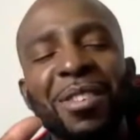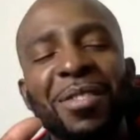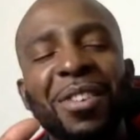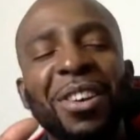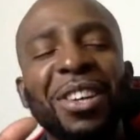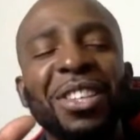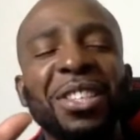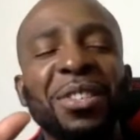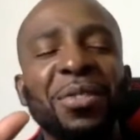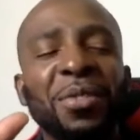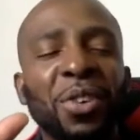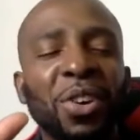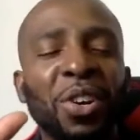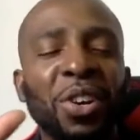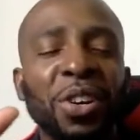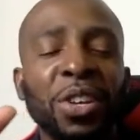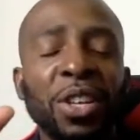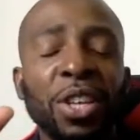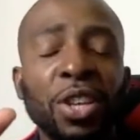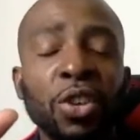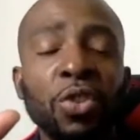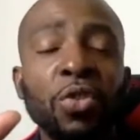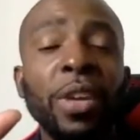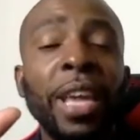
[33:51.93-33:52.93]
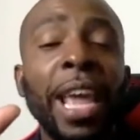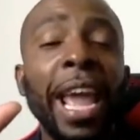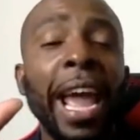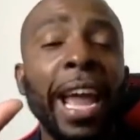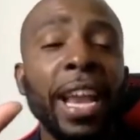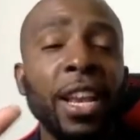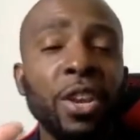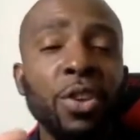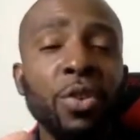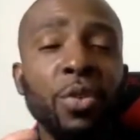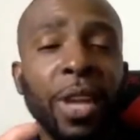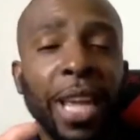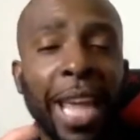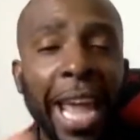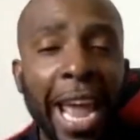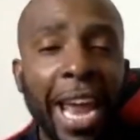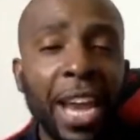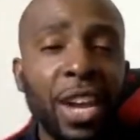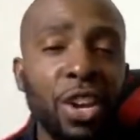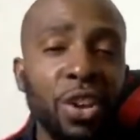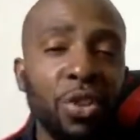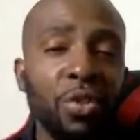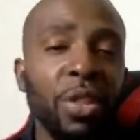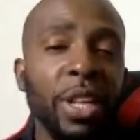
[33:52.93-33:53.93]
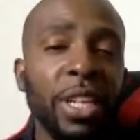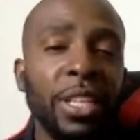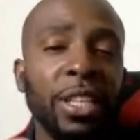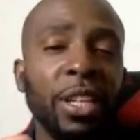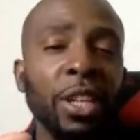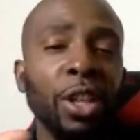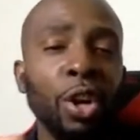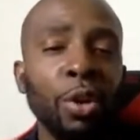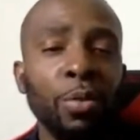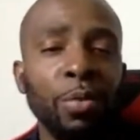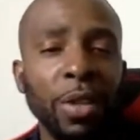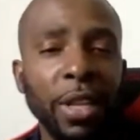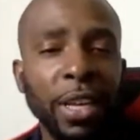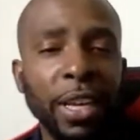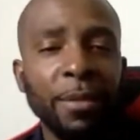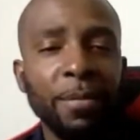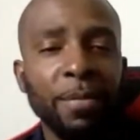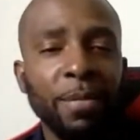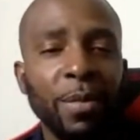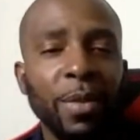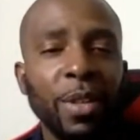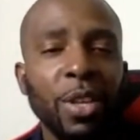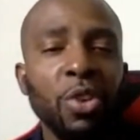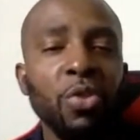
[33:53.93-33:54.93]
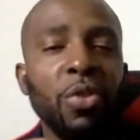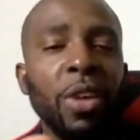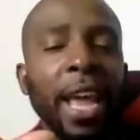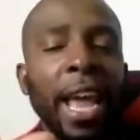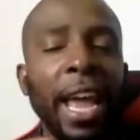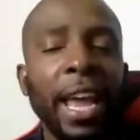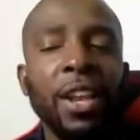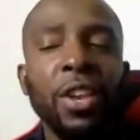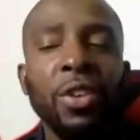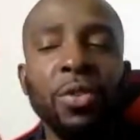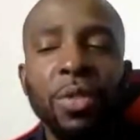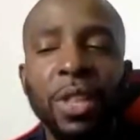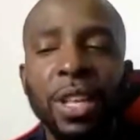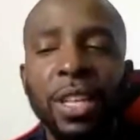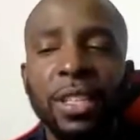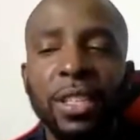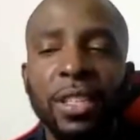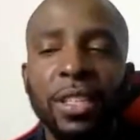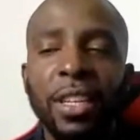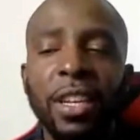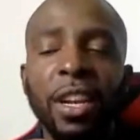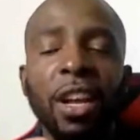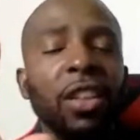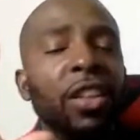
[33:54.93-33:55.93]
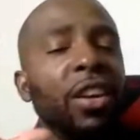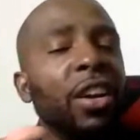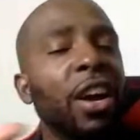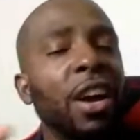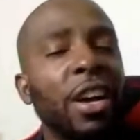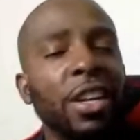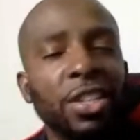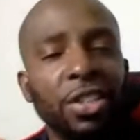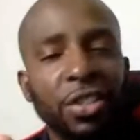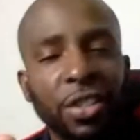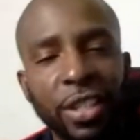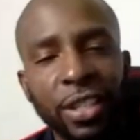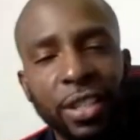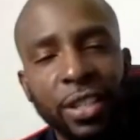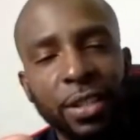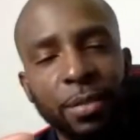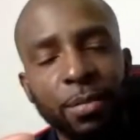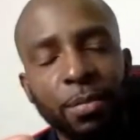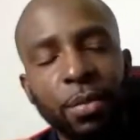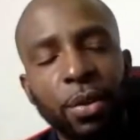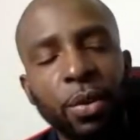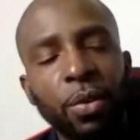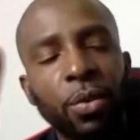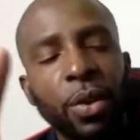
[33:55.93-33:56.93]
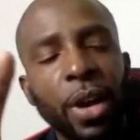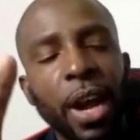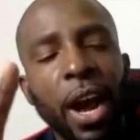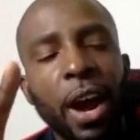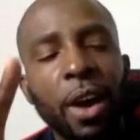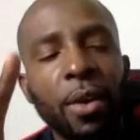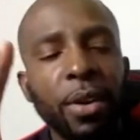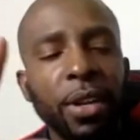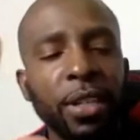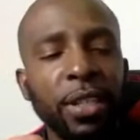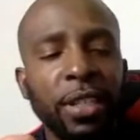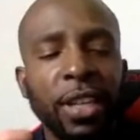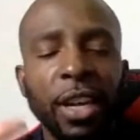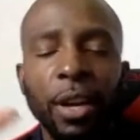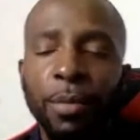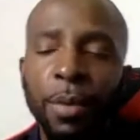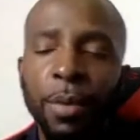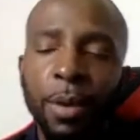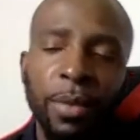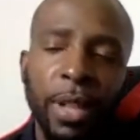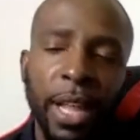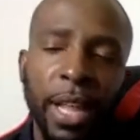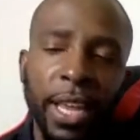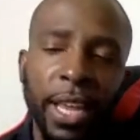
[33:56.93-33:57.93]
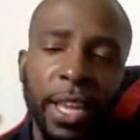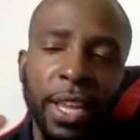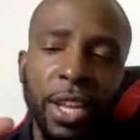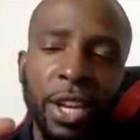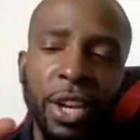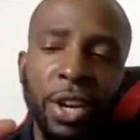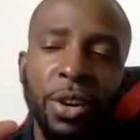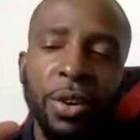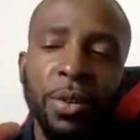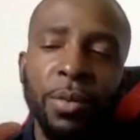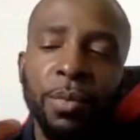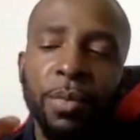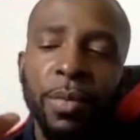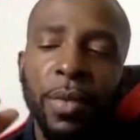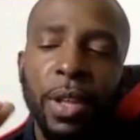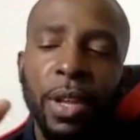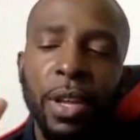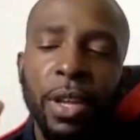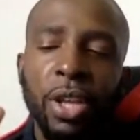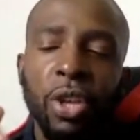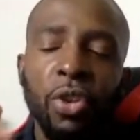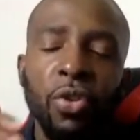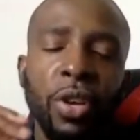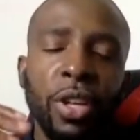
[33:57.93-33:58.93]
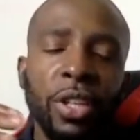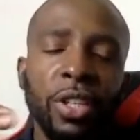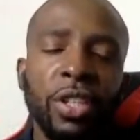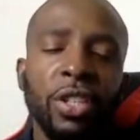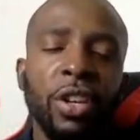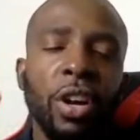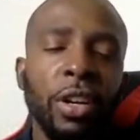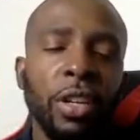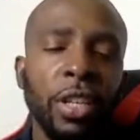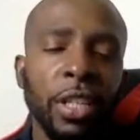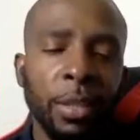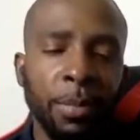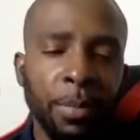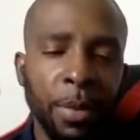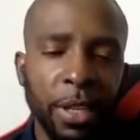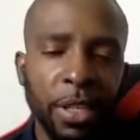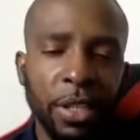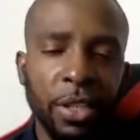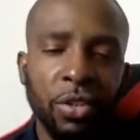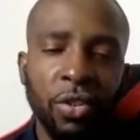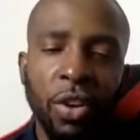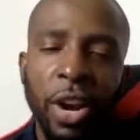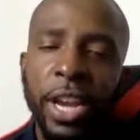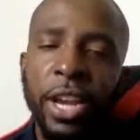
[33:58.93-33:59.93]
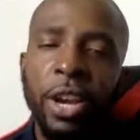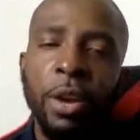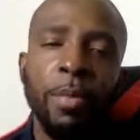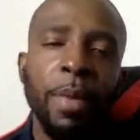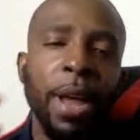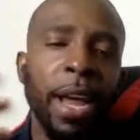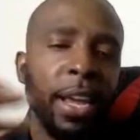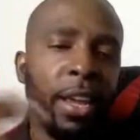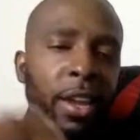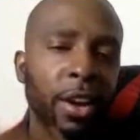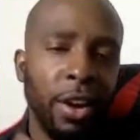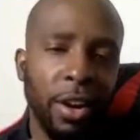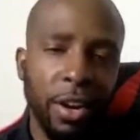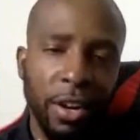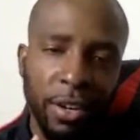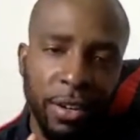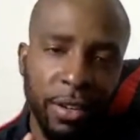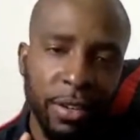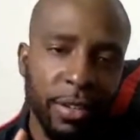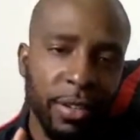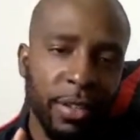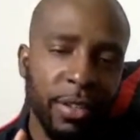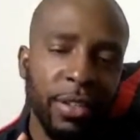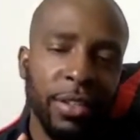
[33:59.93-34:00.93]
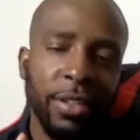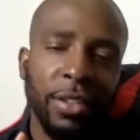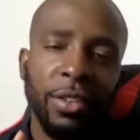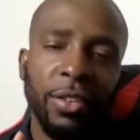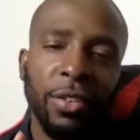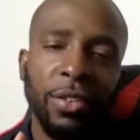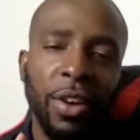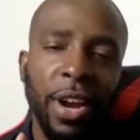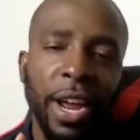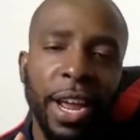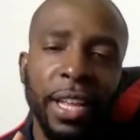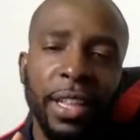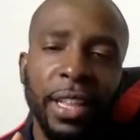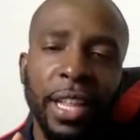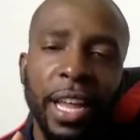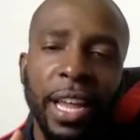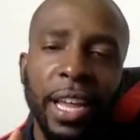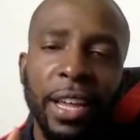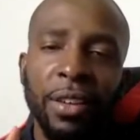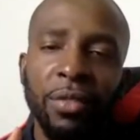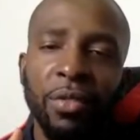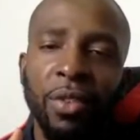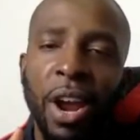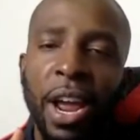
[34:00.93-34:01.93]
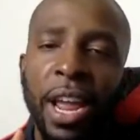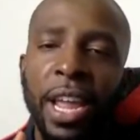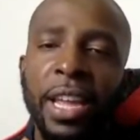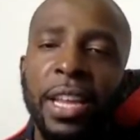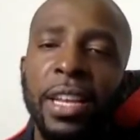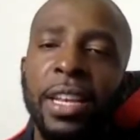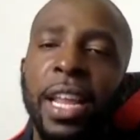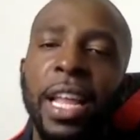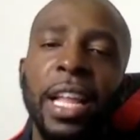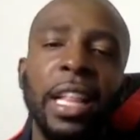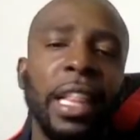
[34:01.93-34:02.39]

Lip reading: First of all, you can do this globally. You can do this in other countries. But what I always tell people, you can start this business right in your backyard, right? Like right in